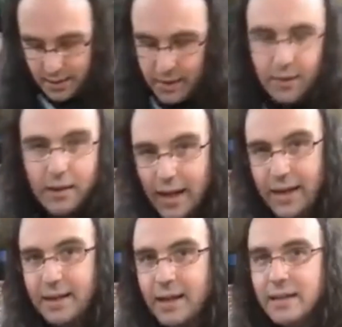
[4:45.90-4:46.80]
it'll
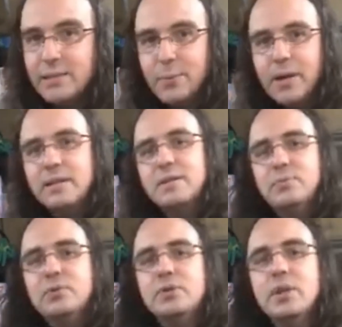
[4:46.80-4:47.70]
add a nice way to
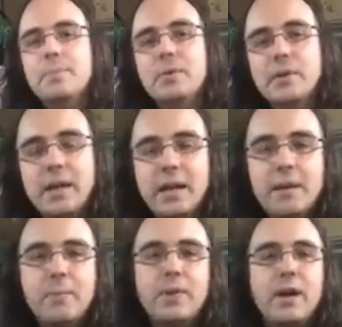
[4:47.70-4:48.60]
spruce up your
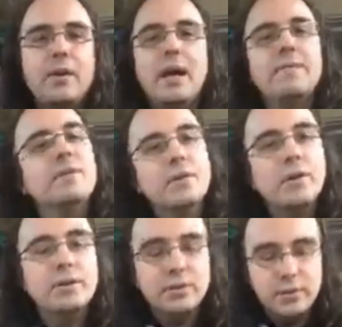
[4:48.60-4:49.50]
game without having to
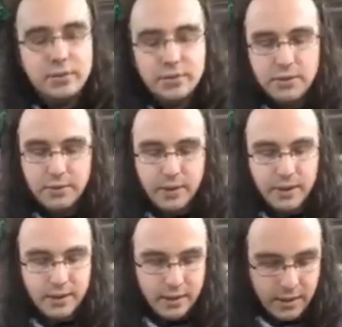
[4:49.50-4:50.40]
turn to
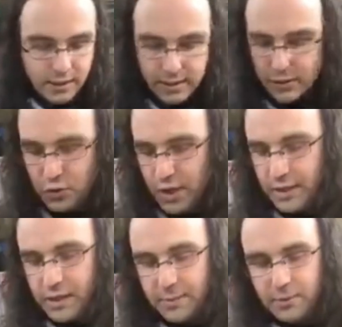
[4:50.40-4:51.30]
electronic
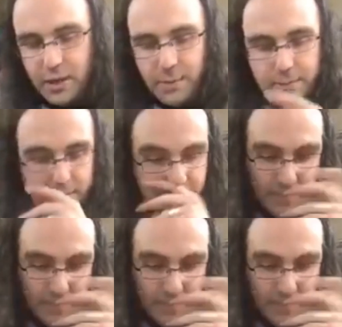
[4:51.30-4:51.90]
tabletops.